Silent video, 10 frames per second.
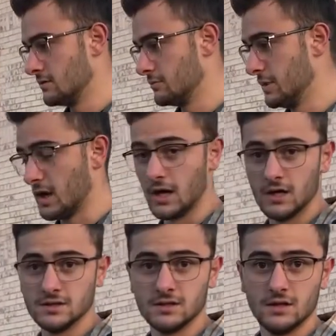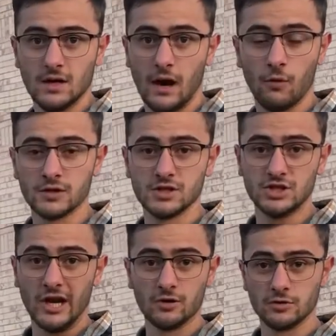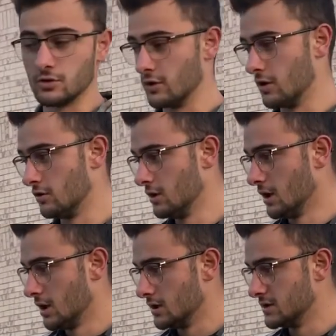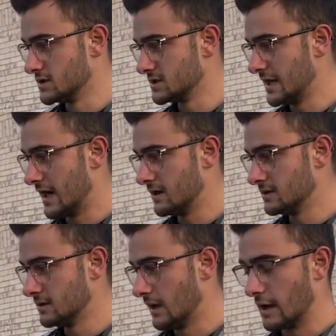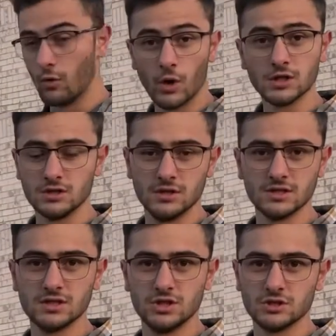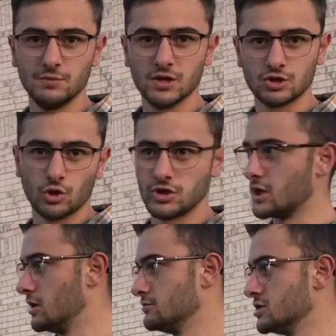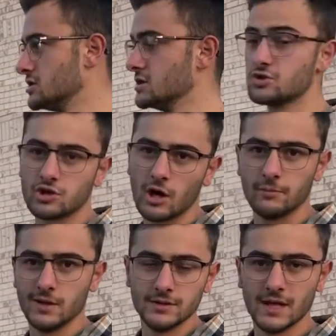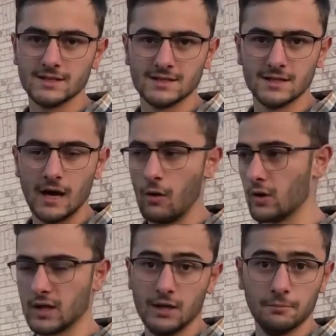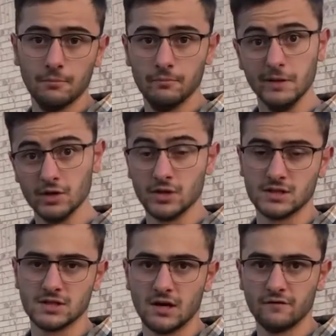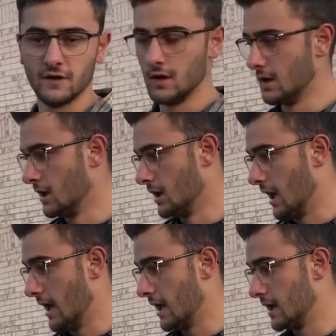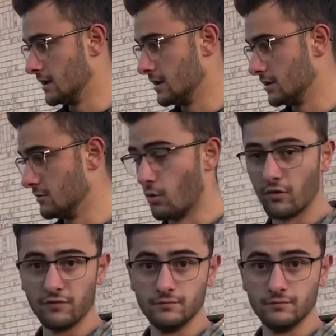because I want this channel to grow. I don't want this to just be a short term, just this truck build and that's it. I want to keep building stuff, and the more